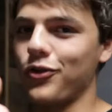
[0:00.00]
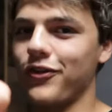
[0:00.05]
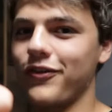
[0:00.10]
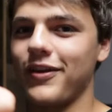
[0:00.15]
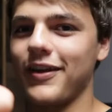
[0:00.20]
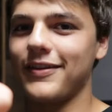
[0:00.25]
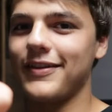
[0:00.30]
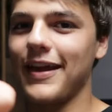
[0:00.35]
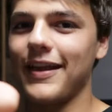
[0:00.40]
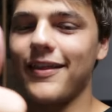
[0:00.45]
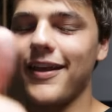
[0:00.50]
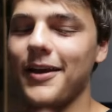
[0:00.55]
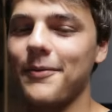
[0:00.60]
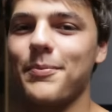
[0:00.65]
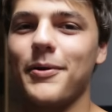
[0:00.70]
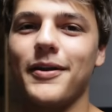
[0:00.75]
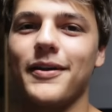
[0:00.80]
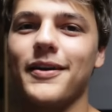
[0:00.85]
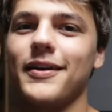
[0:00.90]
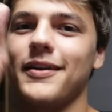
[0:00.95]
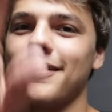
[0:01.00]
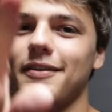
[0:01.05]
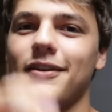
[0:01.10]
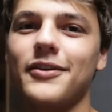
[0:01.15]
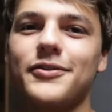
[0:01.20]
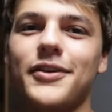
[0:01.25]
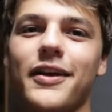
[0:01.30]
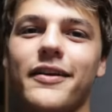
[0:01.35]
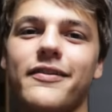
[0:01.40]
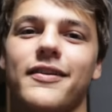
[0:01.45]
or just hit that like button and
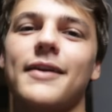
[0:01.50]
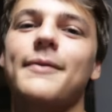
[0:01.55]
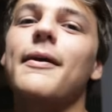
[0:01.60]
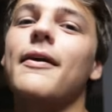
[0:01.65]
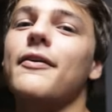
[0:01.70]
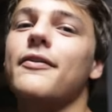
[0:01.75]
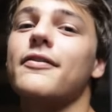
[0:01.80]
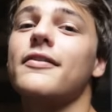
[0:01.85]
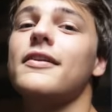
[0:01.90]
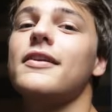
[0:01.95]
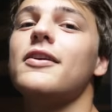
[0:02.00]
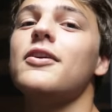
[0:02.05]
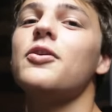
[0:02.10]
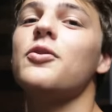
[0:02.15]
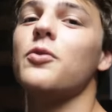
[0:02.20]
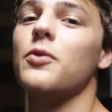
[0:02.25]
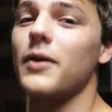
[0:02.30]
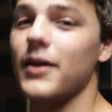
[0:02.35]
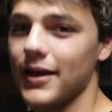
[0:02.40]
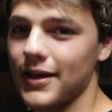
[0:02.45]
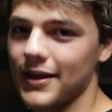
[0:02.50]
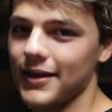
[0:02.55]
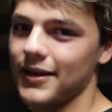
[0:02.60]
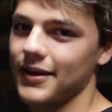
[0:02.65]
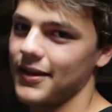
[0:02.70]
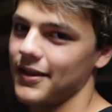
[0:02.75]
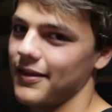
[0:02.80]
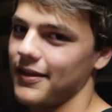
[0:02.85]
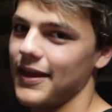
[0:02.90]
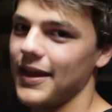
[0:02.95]
until next time, I'll see you in
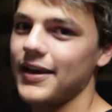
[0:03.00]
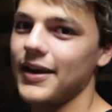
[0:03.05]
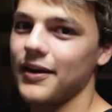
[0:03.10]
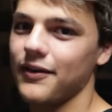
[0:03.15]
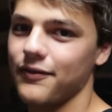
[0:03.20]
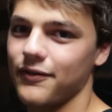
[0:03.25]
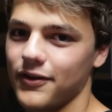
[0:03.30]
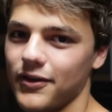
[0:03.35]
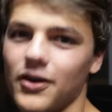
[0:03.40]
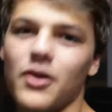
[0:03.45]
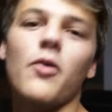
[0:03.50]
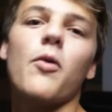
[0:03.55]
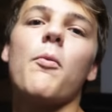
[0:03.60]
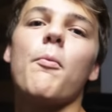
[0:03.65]
that next video.